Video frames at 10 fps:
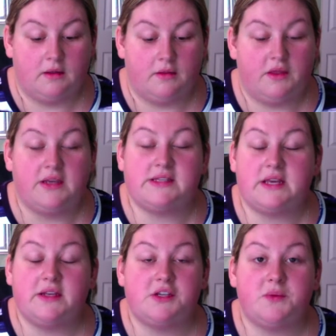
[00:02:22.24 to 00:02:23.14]
These
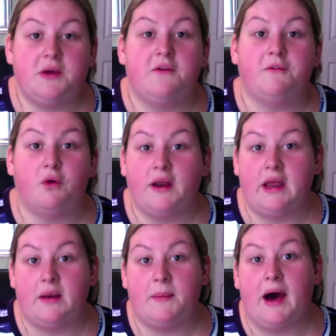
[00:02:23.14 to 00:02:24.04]
things could be
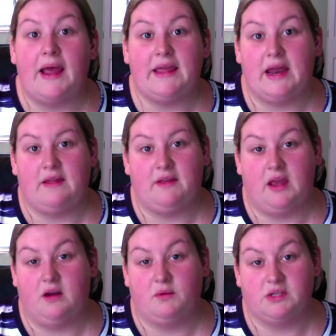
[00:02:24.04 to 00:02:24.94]
avoided by getting the
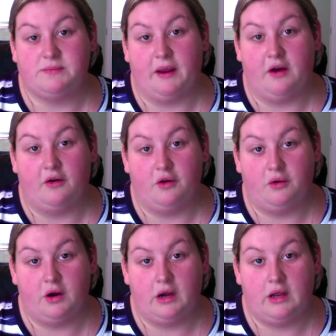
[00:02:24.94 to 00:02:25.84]
animal spayed or
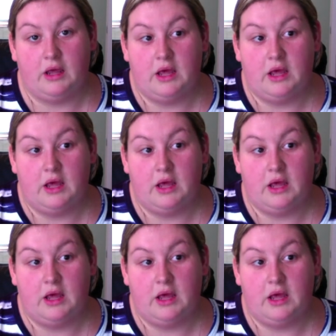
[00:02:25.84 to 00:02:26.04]
neutered.